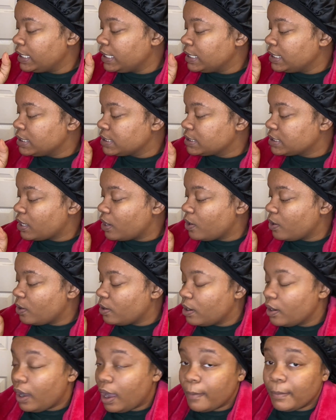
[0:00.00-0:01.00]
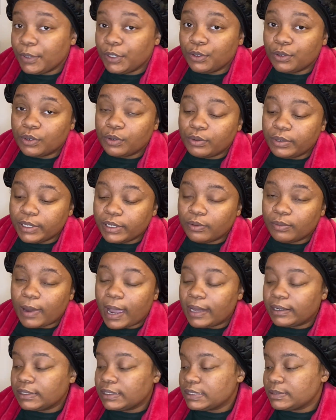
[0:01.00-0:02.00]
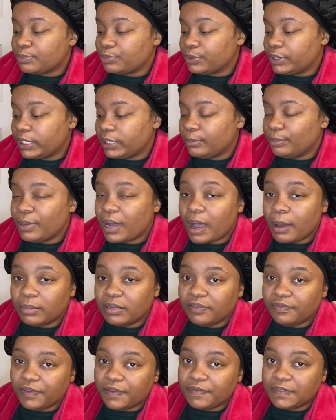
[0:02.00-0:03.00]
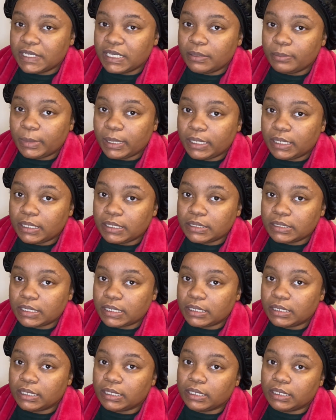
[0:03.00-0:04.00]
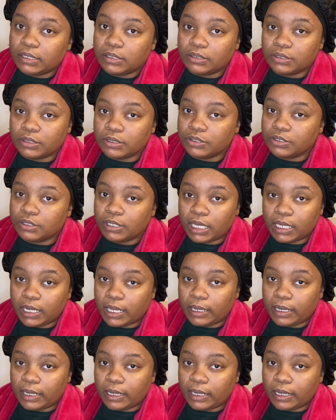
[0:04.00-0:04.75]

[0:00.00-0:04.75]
so i'm gonna do a quick writing sprint probably 15 minutes and then lay